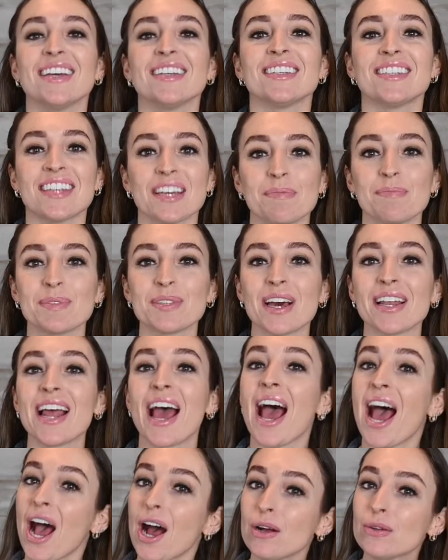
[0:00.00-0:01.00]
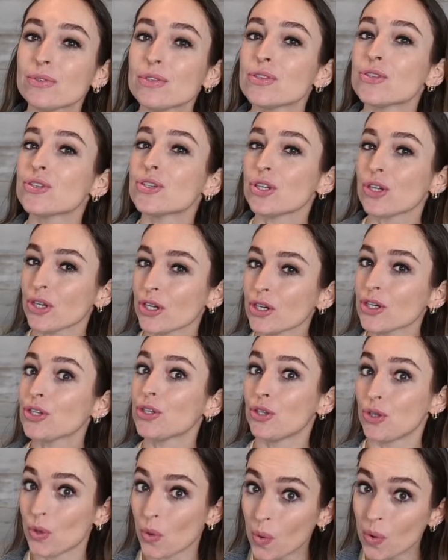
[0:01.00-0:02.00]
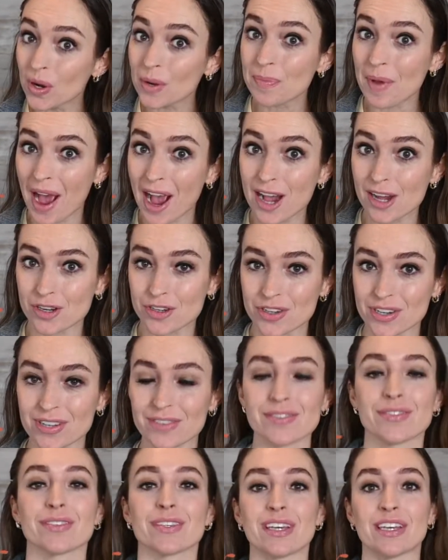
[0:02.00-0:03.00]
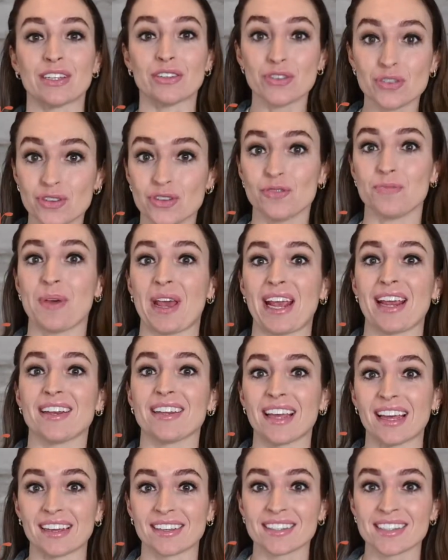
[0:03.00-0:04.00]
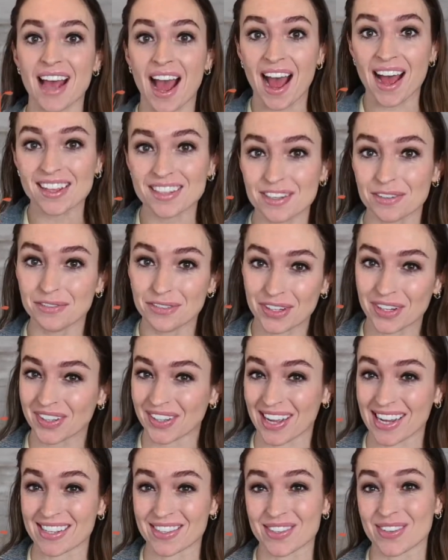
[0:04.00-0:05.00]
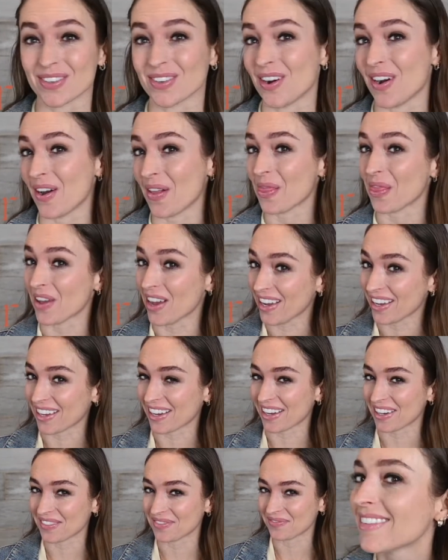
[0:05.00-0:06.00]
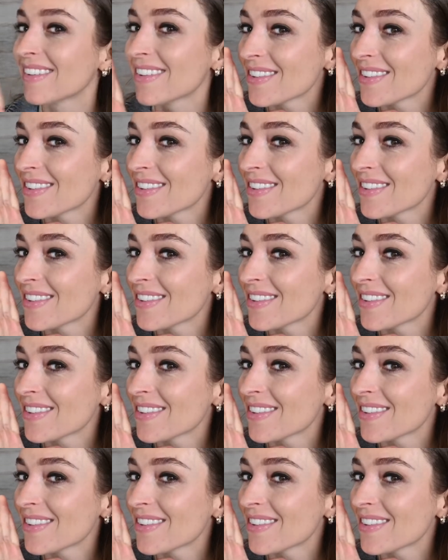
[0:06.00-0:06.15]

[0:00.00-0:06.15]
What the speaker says: tips on how to turn your passions into paid gigs as a freelancer online,